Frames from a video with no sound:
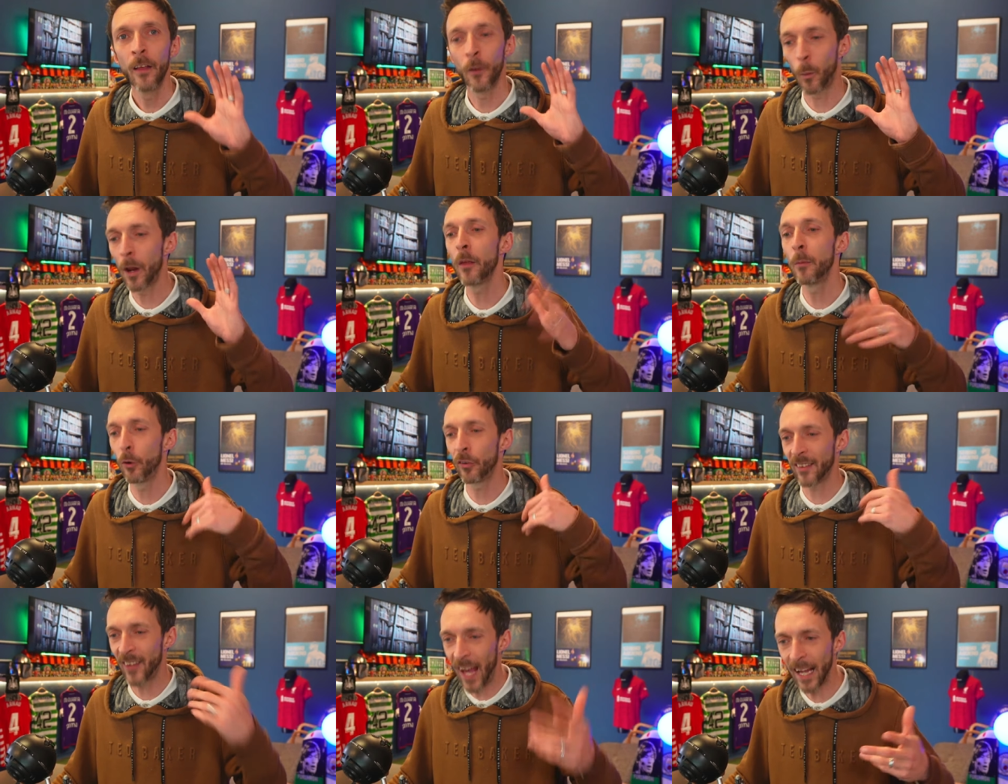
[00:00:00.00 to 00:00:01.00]
They're one of the
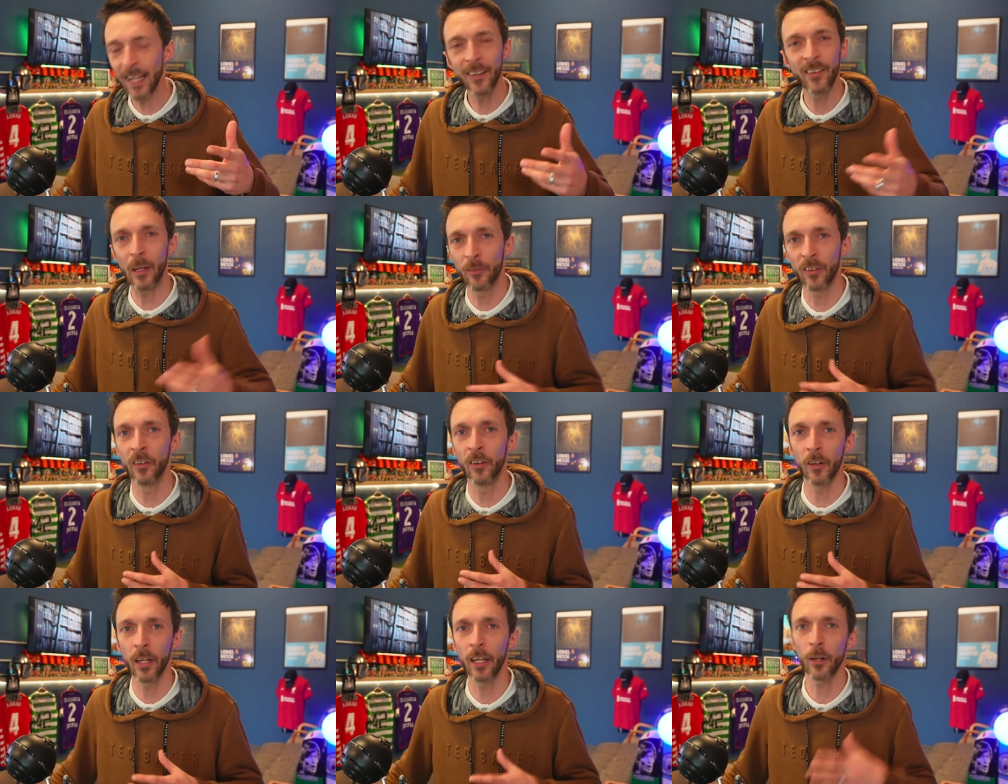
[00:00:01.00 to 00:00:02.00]
most attacking teams in
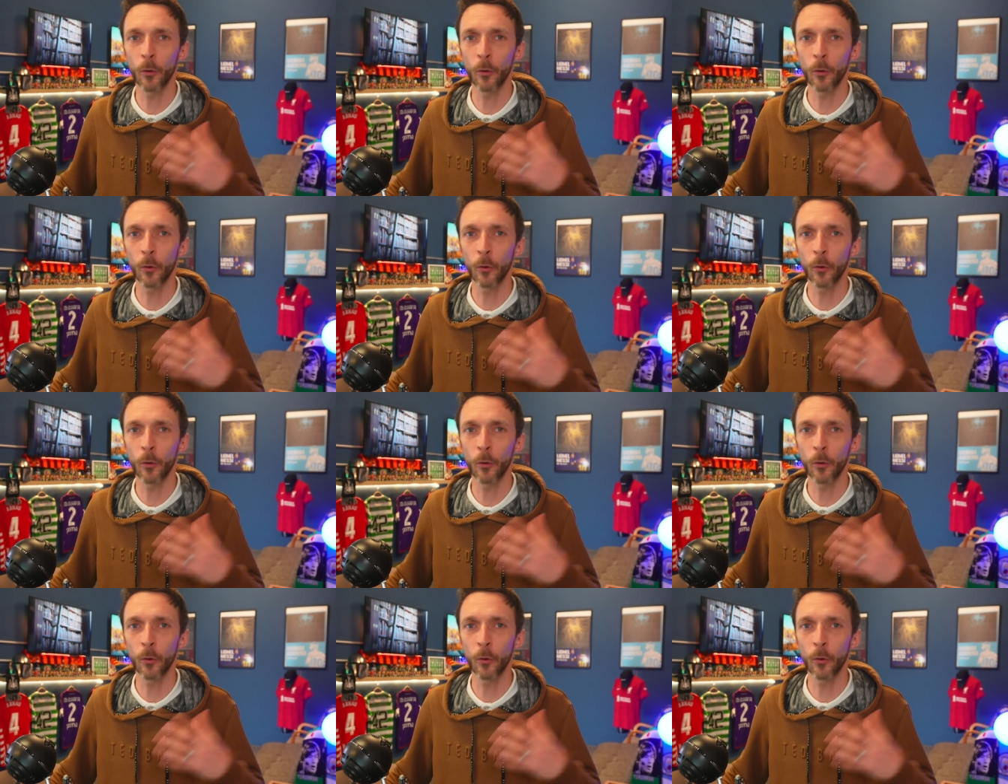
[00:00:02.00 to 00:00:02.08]
the league,